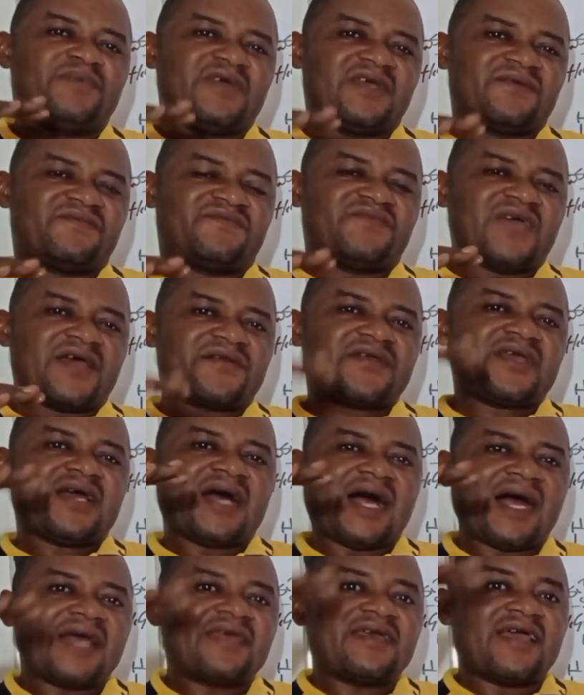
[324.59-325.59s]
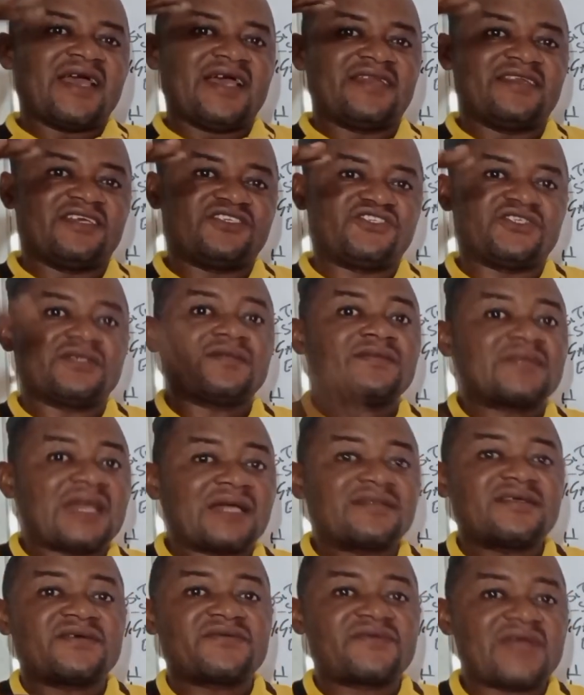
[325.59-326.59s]
very high energy
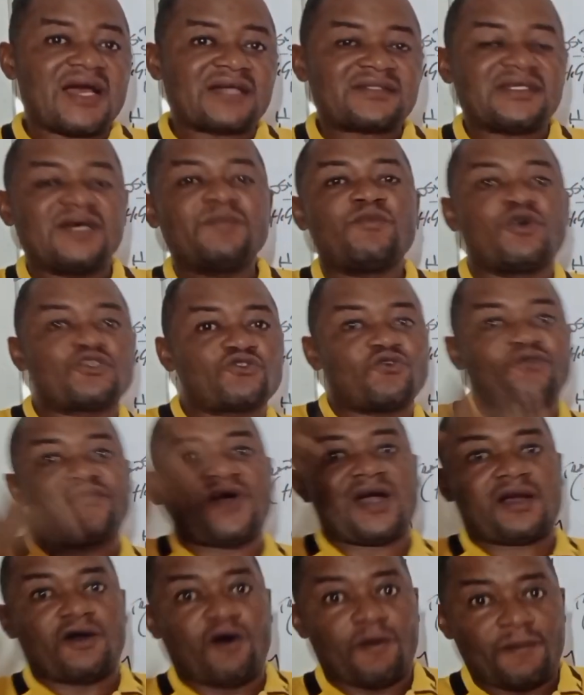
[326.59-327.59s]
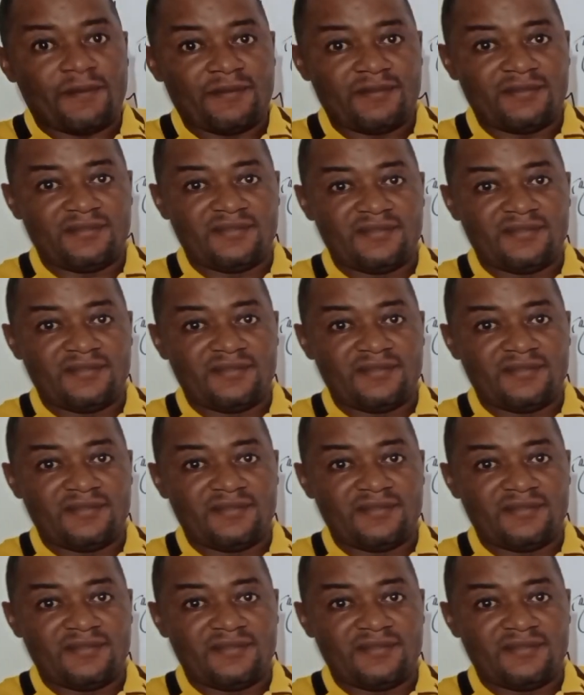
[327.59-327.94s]
that the reactant must overcome